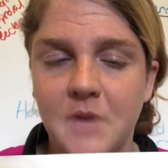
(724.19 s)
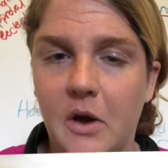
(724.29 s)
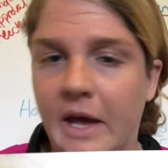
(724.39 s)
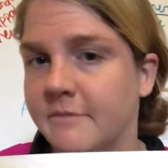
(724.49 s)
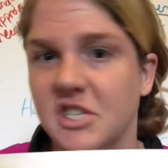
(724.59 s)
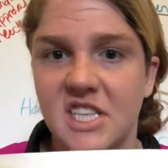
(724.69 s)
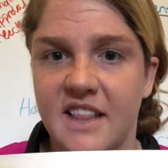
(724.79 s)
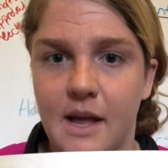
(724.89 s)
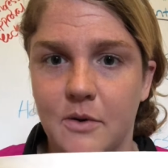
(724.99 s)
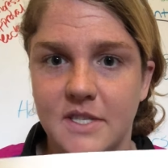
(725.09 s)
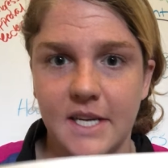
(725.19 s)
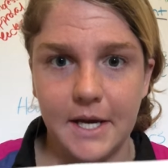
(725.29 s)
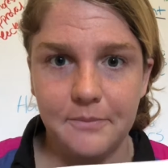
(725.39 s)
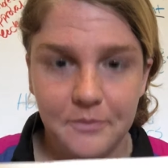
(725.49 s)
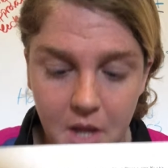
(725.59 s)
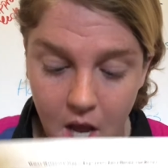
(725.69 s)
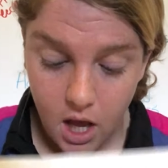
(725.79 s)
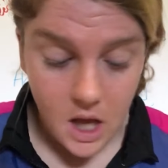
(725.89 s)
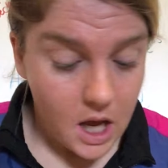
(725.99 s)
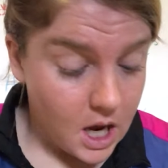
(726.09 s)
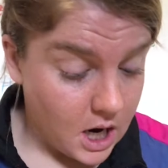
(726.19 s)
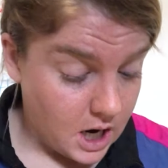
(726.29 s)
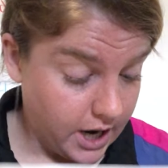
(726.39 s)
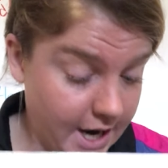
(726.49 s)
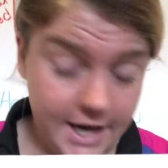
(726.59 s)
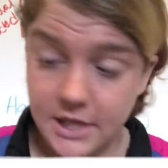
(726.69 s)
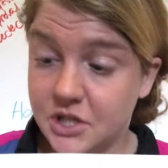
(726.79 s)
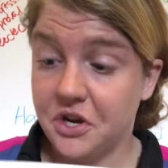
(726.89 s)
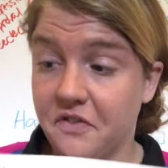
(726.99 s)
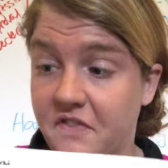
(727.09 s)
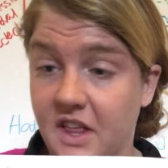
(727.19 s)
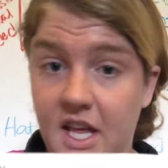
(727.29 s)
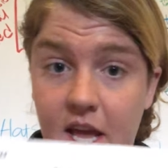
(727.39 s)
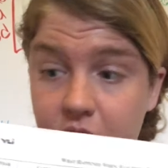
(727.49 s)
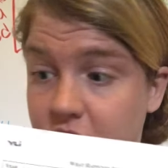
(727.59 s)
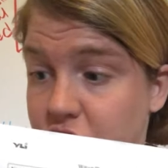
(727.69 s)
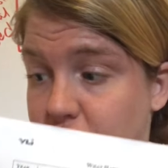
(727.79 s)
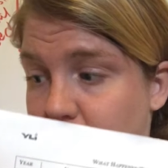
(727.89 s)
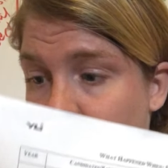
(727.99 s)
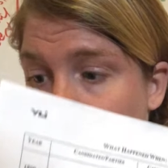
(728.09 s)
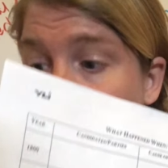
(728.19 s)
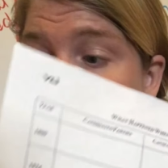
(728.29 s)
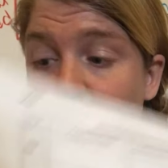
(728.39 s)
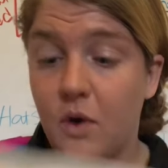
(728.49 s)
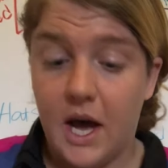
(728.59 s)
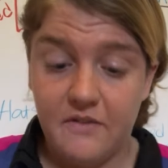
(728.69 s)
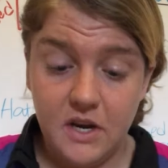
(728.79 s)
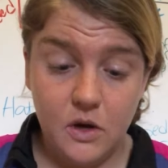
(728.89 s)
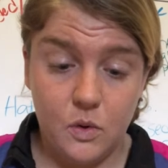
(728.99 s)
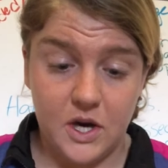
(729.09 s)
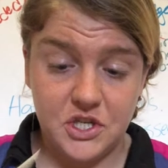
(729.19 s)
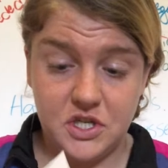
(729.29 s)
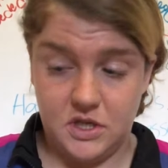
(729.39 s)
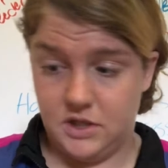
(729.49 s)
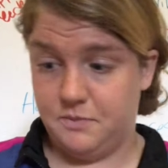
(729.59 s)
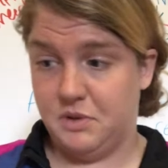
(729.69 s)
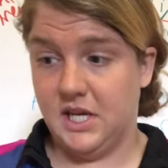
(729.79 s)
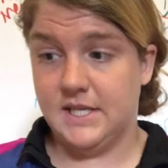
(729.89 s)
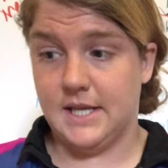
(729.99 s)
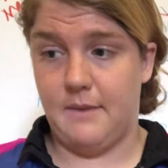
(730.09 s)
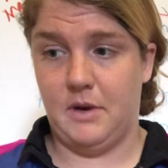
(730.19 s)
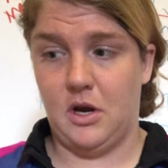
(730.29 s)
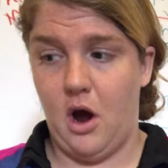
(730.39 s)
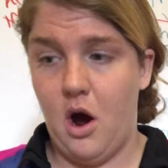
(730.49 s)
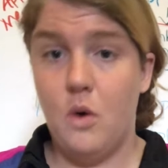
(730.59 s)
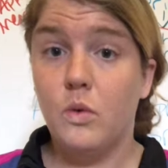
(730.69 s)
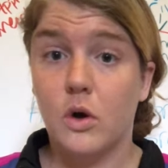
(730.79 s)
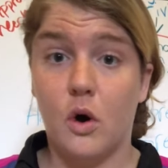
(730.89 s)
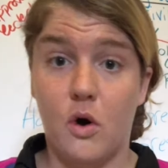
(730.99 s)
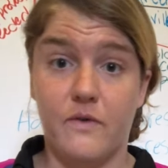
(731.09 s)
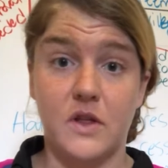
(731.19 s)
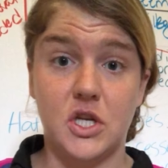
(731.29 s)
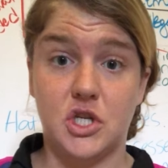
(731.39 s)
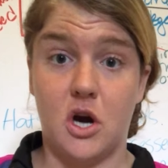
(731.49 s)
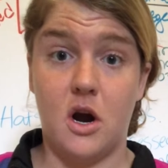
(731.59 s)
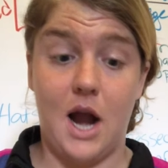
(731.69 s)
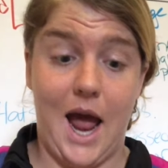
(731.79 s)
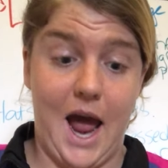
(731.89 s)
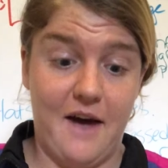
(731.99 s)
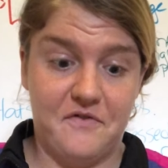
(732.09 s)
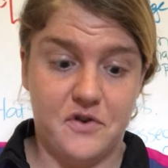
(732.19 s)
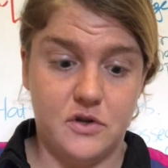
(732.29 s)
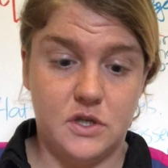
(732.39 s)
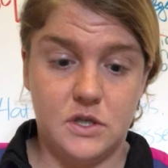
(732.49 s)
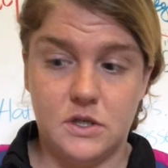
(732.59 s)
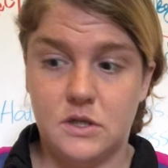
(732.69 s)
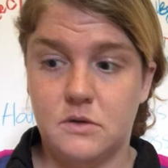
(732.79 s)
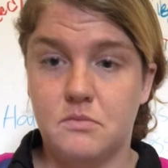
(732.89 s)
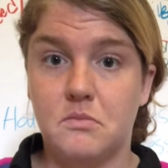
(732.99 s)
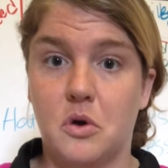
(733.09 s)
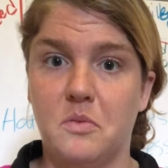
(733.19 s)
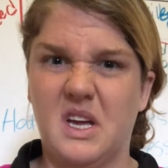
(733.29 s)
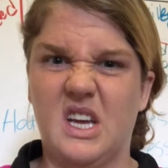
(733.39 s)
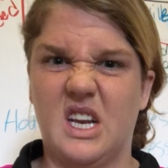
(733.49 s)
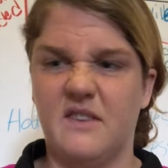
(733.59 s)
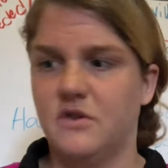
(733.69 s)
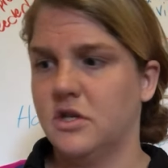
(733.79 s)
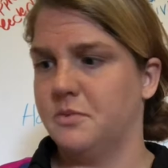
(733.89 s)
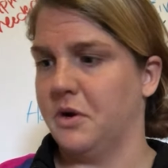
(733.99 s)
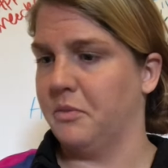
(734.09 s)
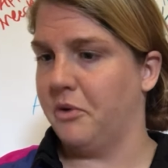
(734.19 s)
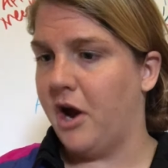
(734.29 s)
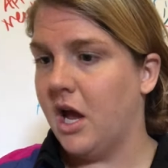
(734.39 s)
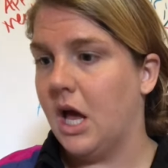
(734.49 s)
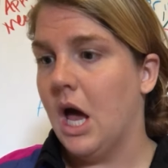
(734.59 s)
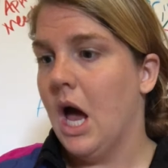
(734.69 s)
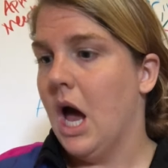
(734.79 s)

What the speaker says: Okay, just let that one sink in. All right, so you're filling out this chart. If you have any questions, please let me know. We'll go over the chart after, after spring break.